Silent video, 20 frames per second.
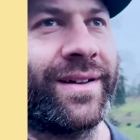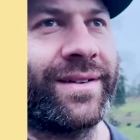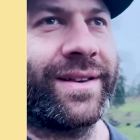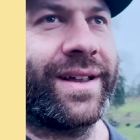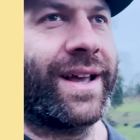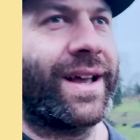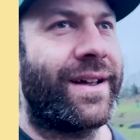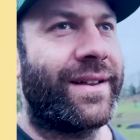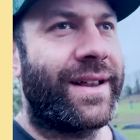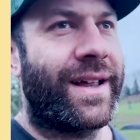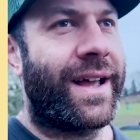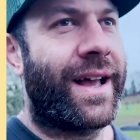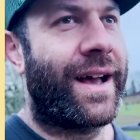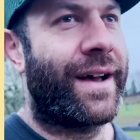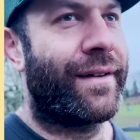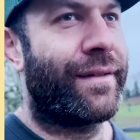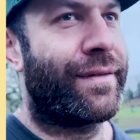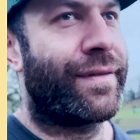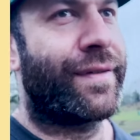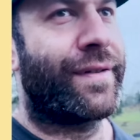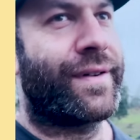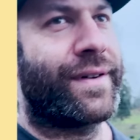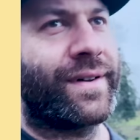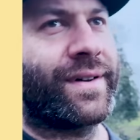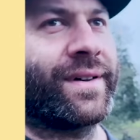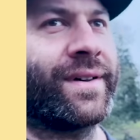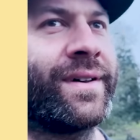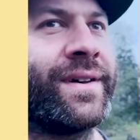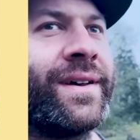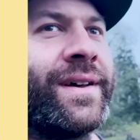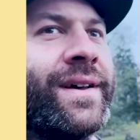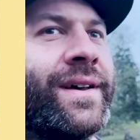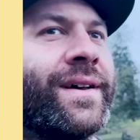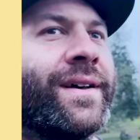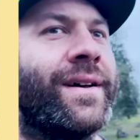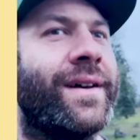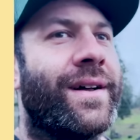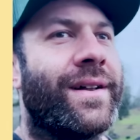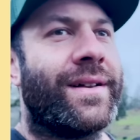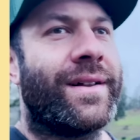They they have
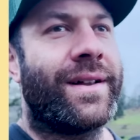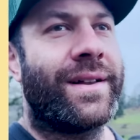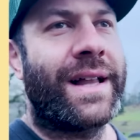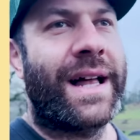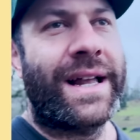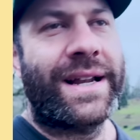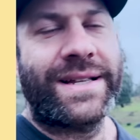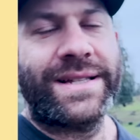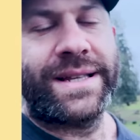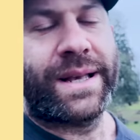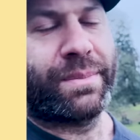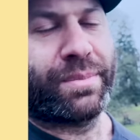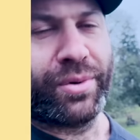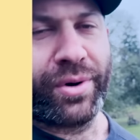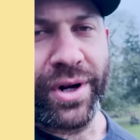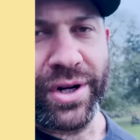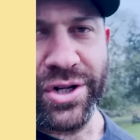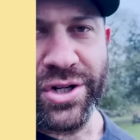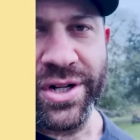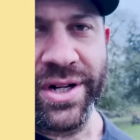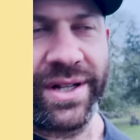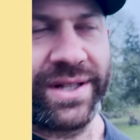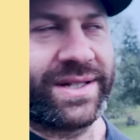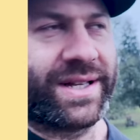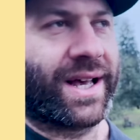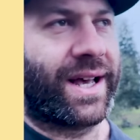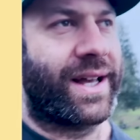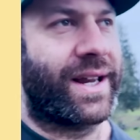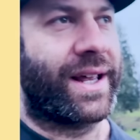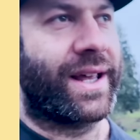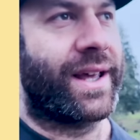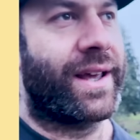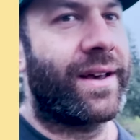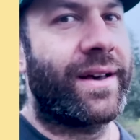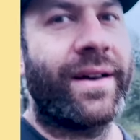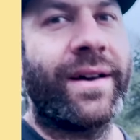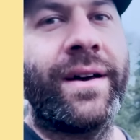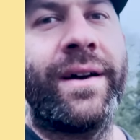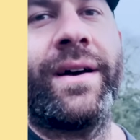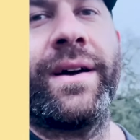a lot of separation anxiety.
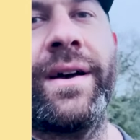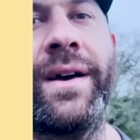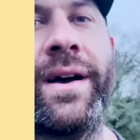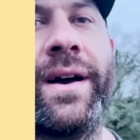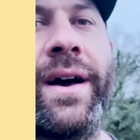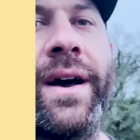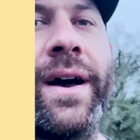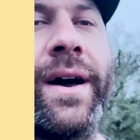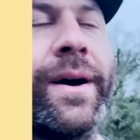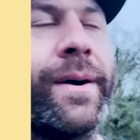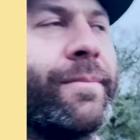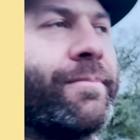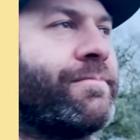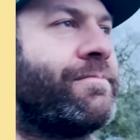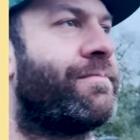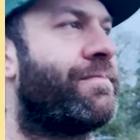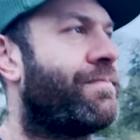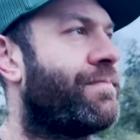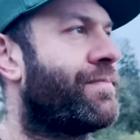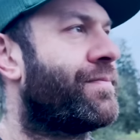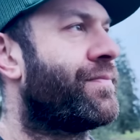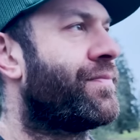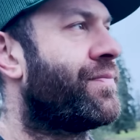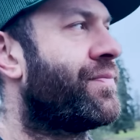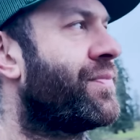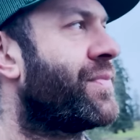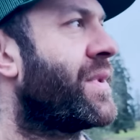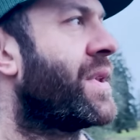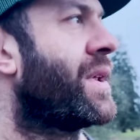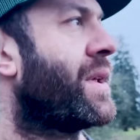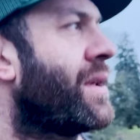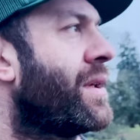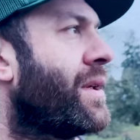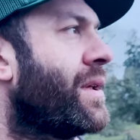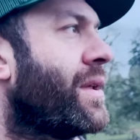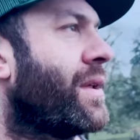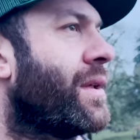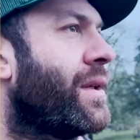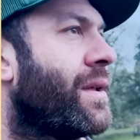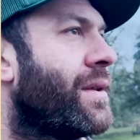Um,
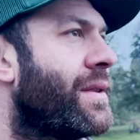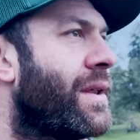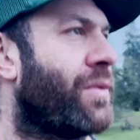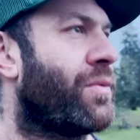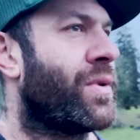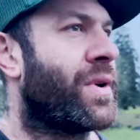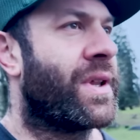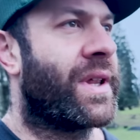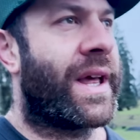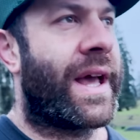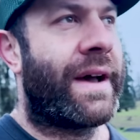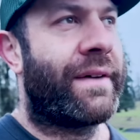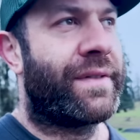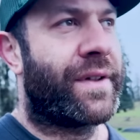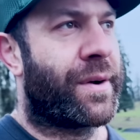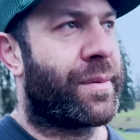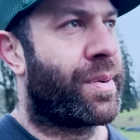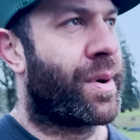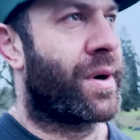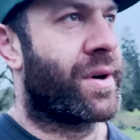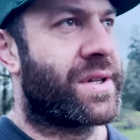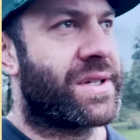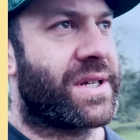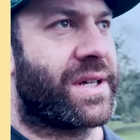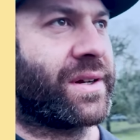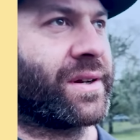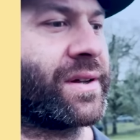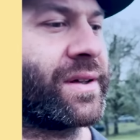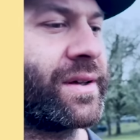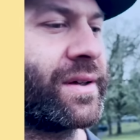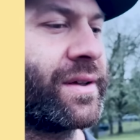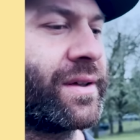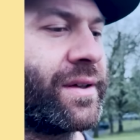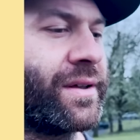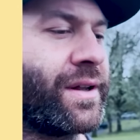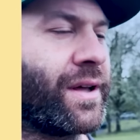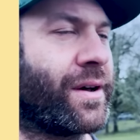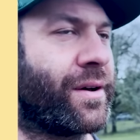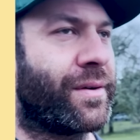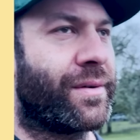they really have their person, you
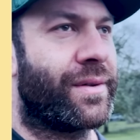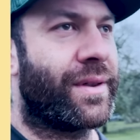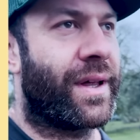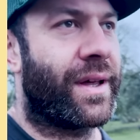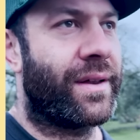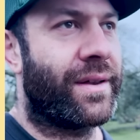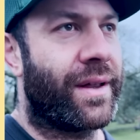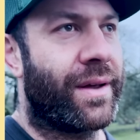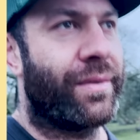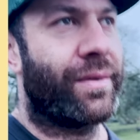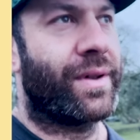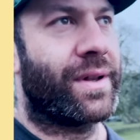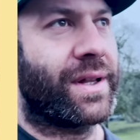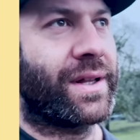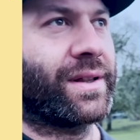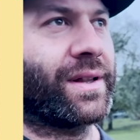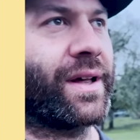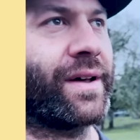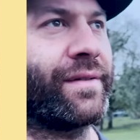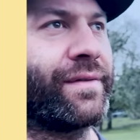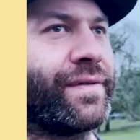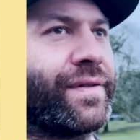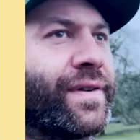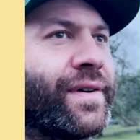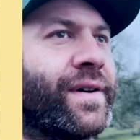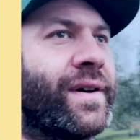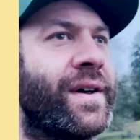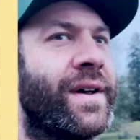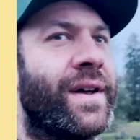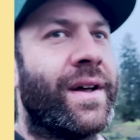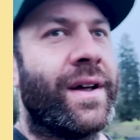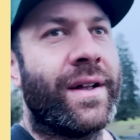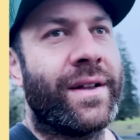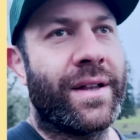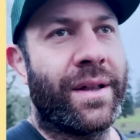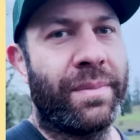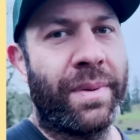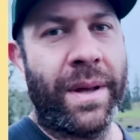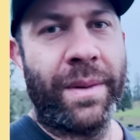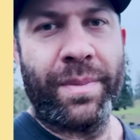know. They they really love
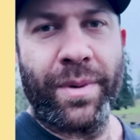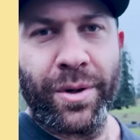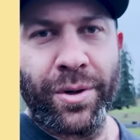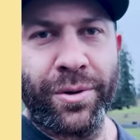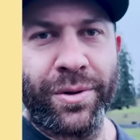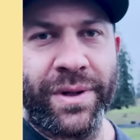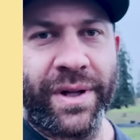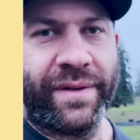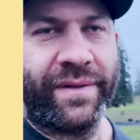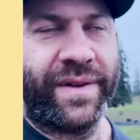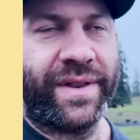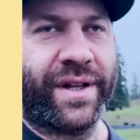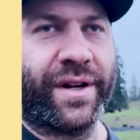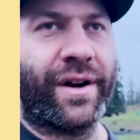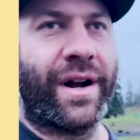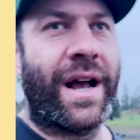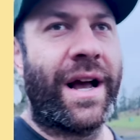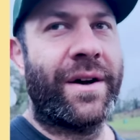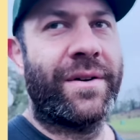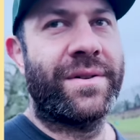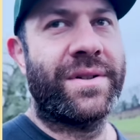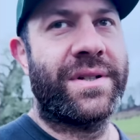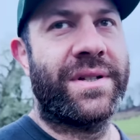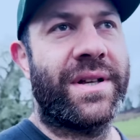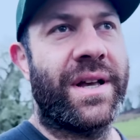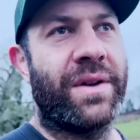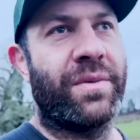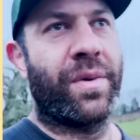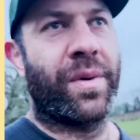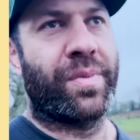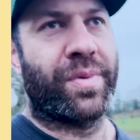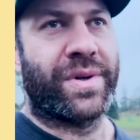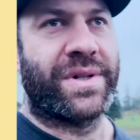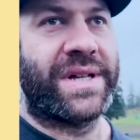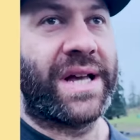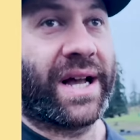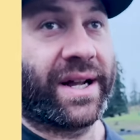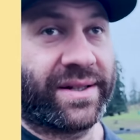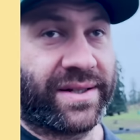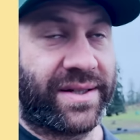the people who live in their house and will
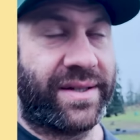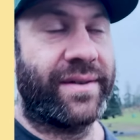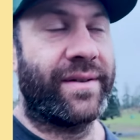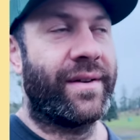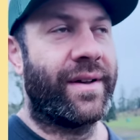protect.